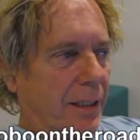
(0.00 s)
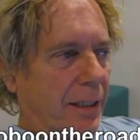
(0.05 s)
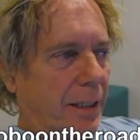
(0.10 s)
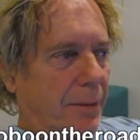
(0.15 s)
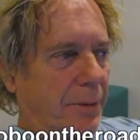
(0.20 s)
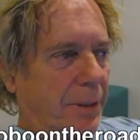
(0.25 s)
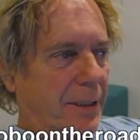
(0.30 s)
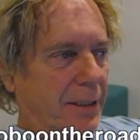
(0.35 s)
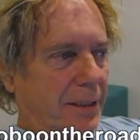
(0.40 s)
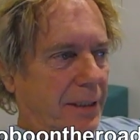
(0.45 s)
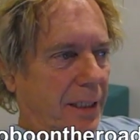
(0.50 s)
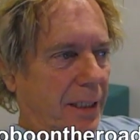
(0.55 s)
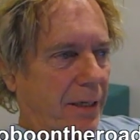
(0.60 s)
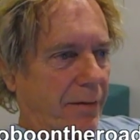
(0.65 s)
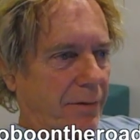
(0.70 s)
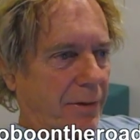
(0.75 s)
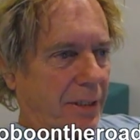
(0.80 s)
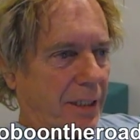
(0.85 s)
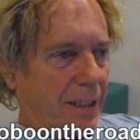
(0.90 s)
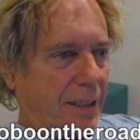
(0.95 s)
That means that
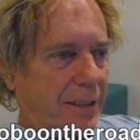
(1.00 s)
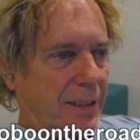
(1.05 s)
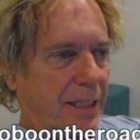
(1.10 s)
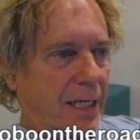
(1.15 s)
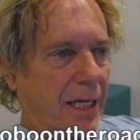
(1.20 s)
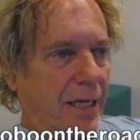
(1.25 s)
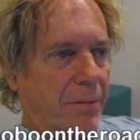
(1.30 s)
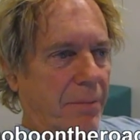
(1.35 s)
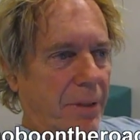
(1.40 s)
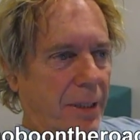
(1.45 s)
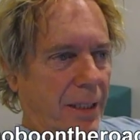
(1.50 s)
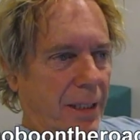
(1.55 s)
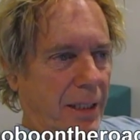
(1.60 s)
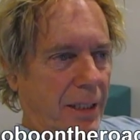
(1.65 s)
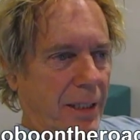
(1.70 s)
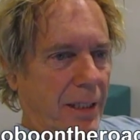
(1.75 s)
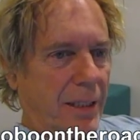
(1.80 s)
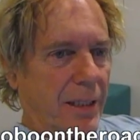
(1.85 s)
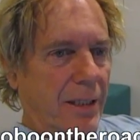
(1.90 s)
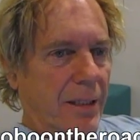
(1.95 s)
everything's got to
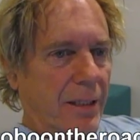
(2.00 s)
be